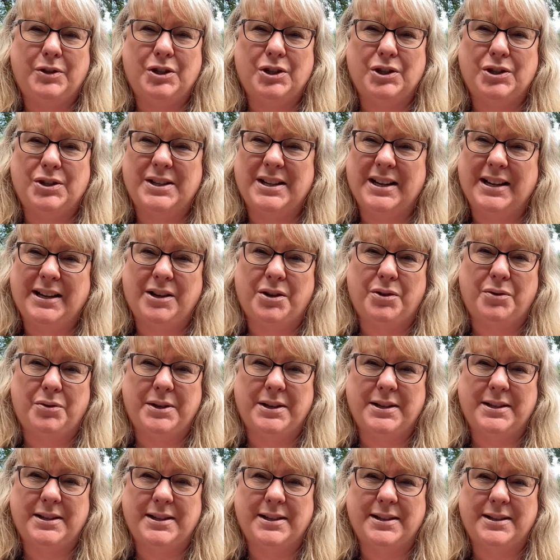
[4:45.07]
just
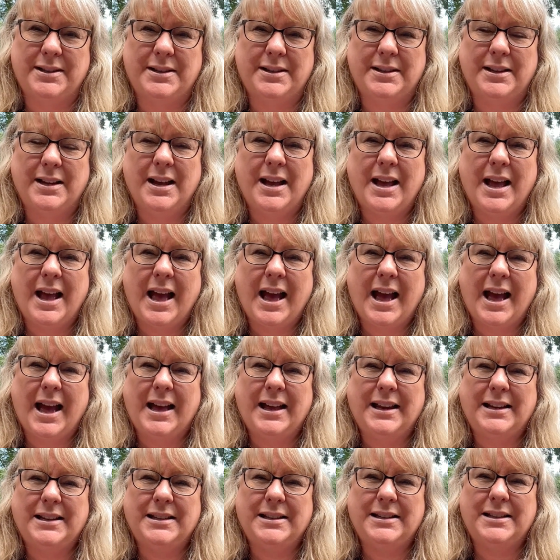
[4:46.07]
increases,
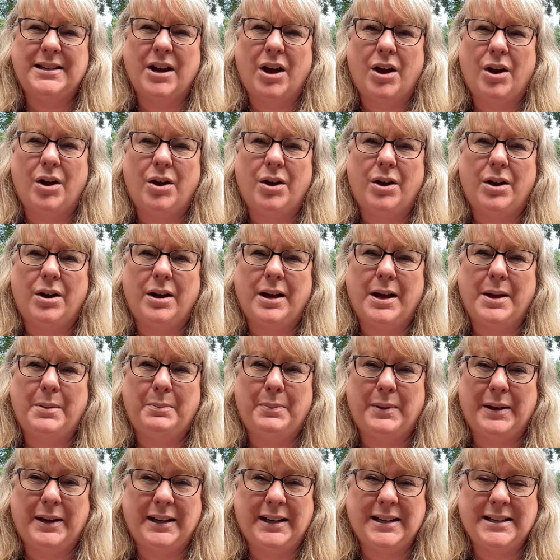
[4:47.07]
and our
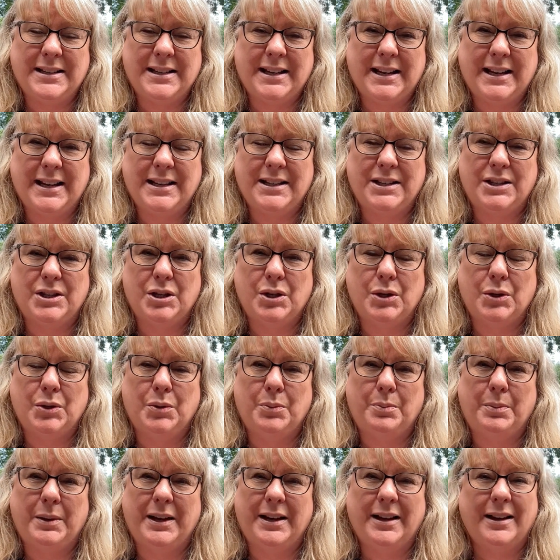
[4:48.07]
ability
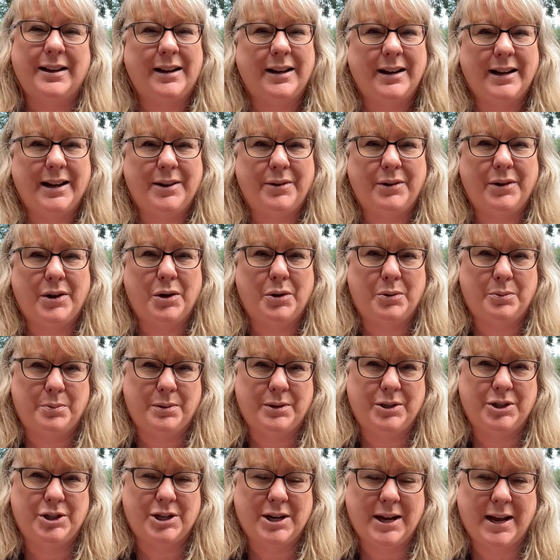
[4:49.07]
to be a clear and
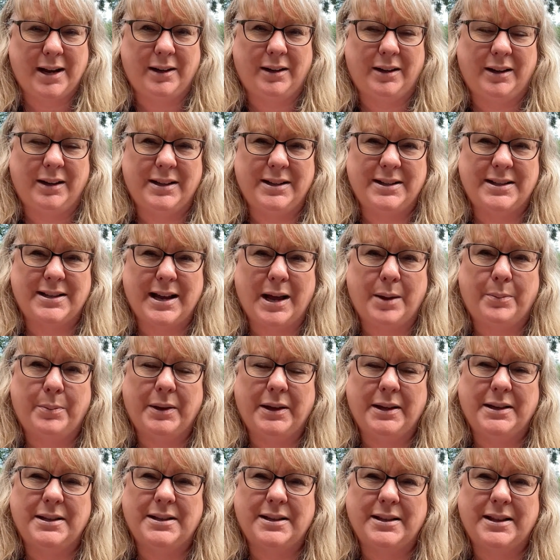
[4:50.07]
open channel and tap
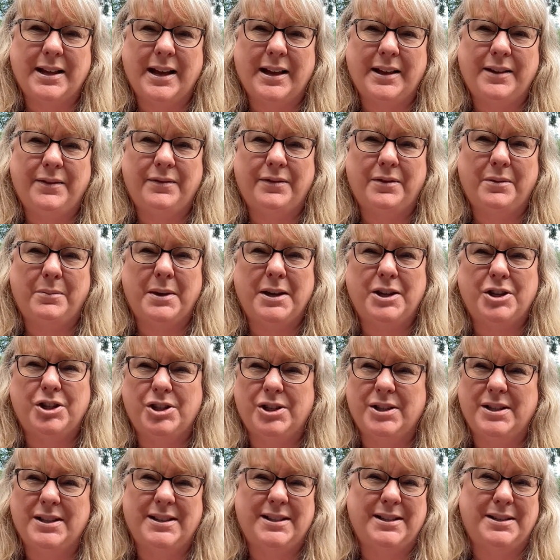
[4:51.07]
into that
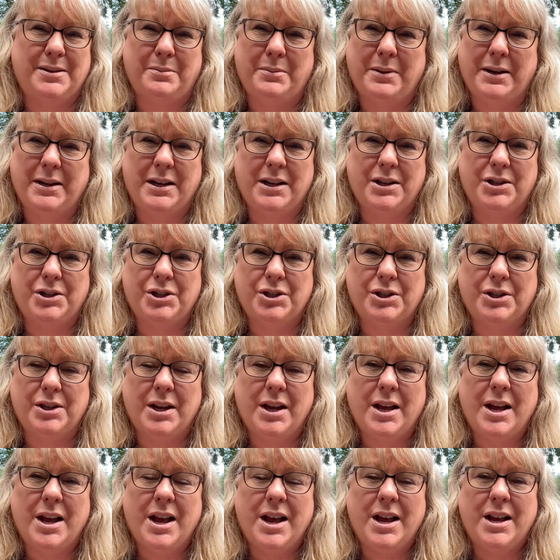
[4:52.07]
information is diminished.
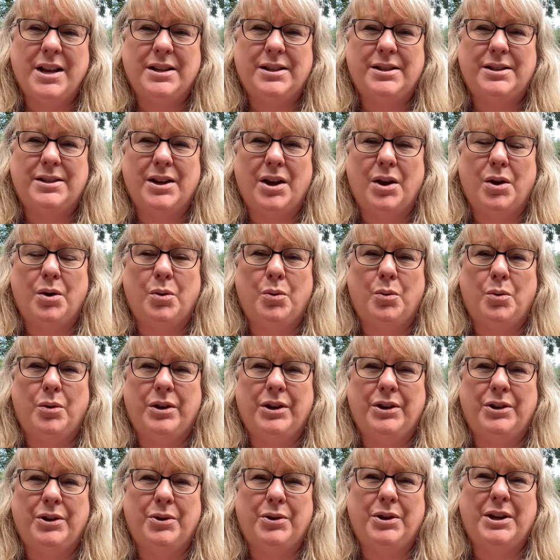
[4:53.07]
So
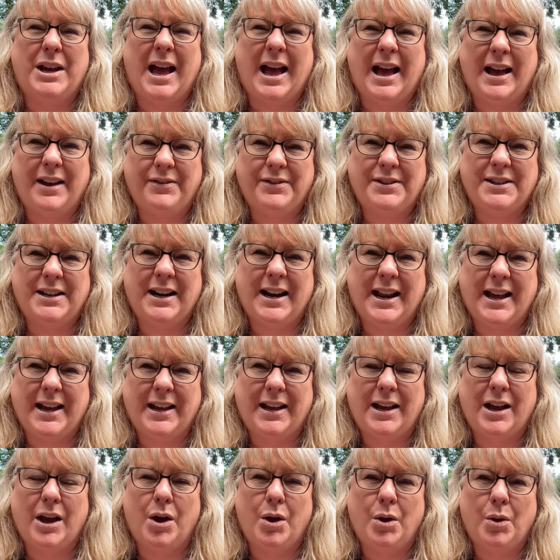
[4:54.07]
you know, you have to
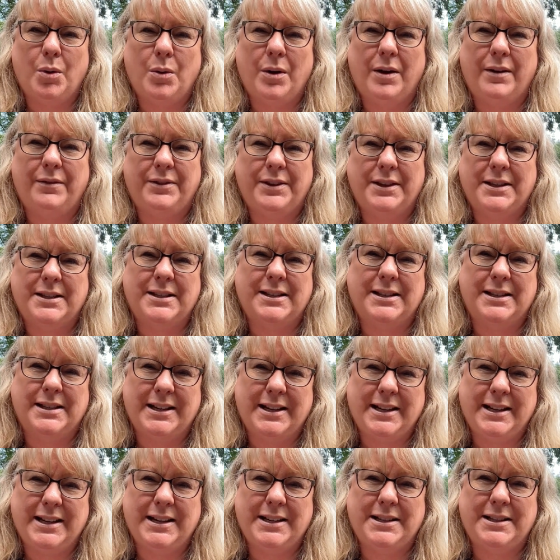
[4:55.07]
let go of this
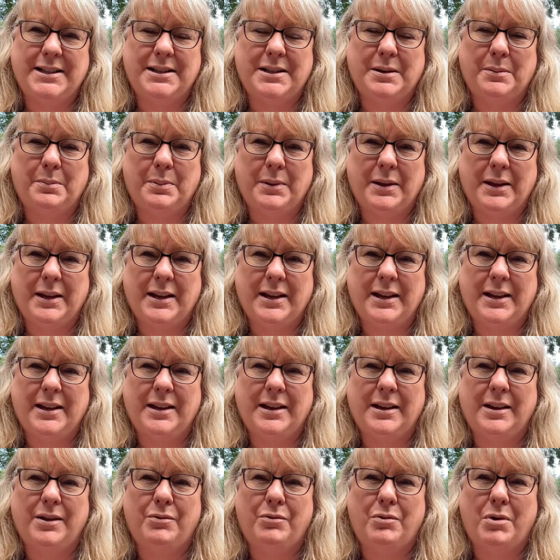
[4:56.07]
need to
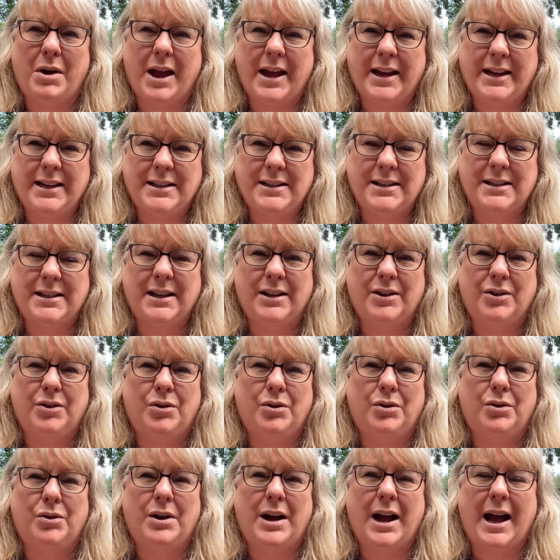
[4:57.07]
be right
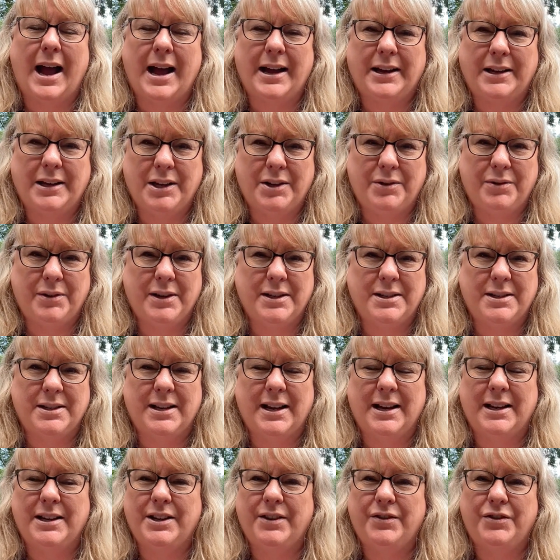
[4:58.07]
or accurate,
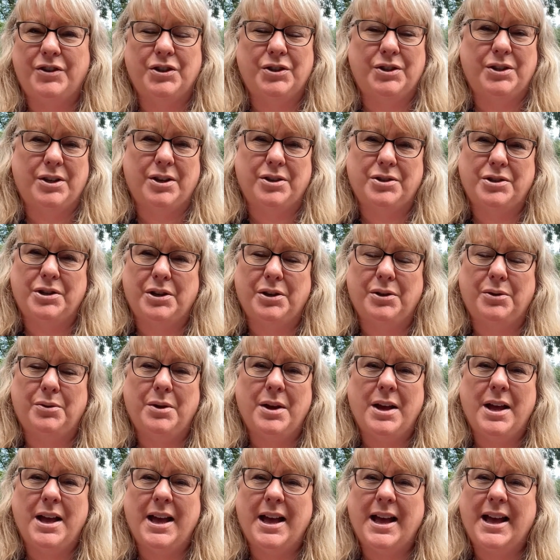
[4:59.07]
and you've just got to
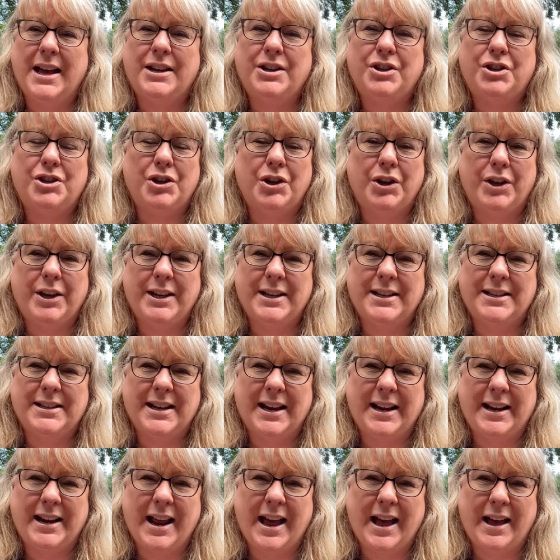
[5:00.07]
enjoy it
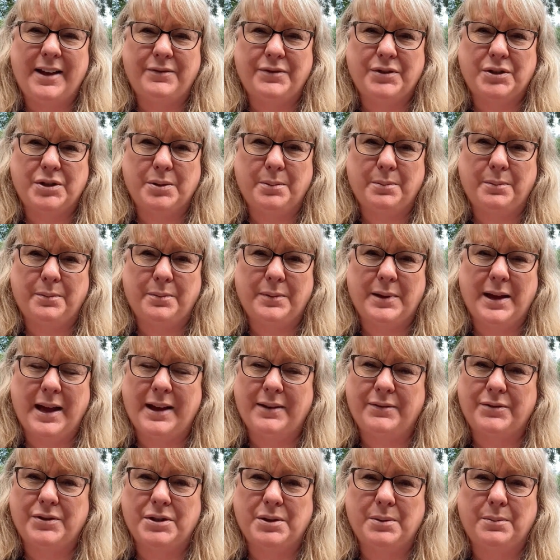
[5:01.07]
and have some
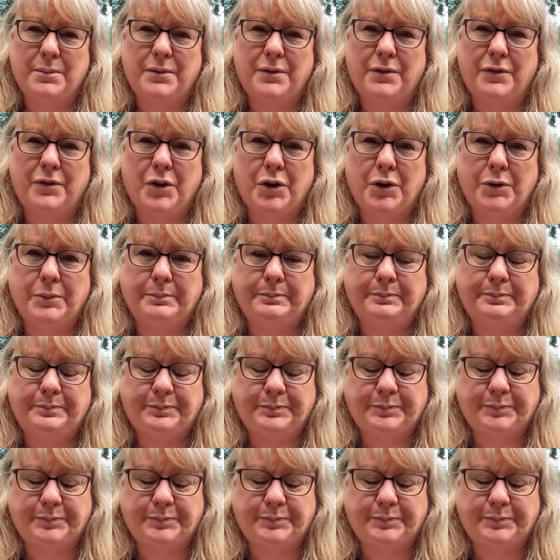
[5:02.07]
fun.